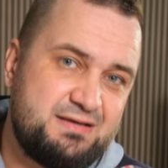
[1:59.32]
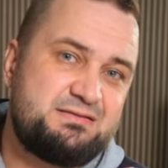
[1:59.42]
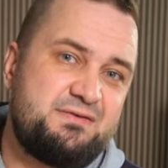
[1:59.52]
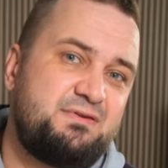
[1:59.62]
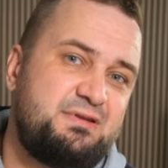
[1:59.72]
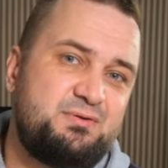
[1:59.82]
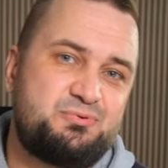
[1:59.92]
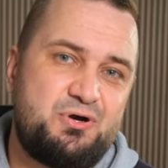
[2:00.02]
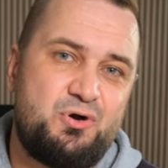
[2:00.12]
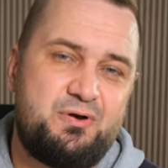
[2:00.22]
S17
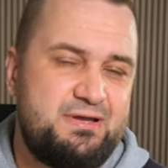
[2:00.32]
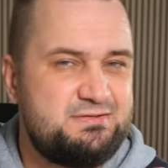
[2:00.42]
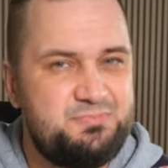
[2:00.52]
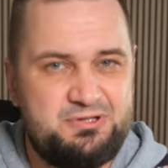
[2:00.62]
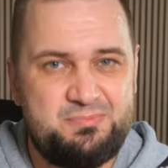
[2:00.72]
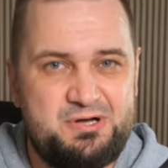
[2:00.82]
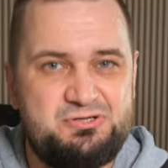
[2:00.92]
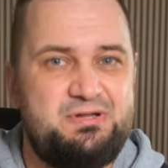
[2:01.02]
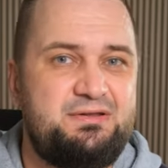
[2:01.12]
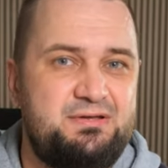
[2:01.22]
Pro is pretty much
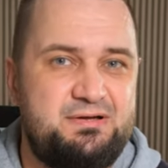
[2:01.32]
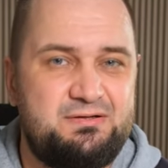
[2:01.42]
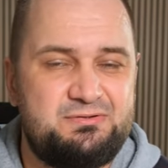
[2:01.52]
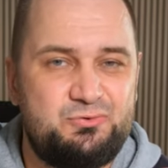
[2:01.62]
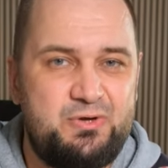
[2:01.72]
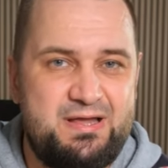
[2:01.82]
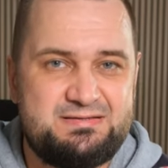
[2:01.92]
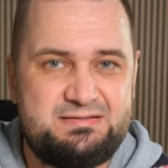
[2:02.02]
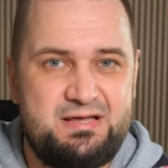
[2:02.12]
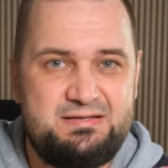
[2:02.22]
identical to
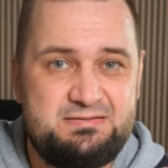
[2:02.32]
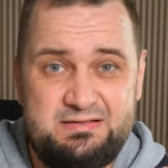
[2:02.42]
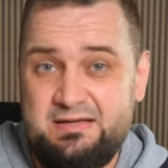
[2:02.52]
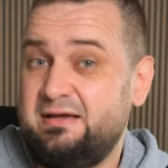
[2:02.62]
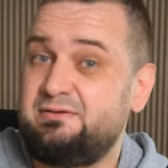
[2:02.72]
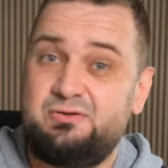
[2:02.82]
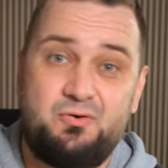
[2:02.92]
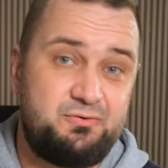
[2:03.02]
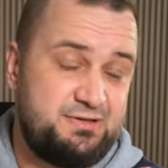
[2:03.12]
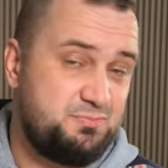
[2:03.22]
S9C and to
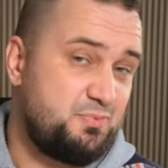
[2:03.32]
all the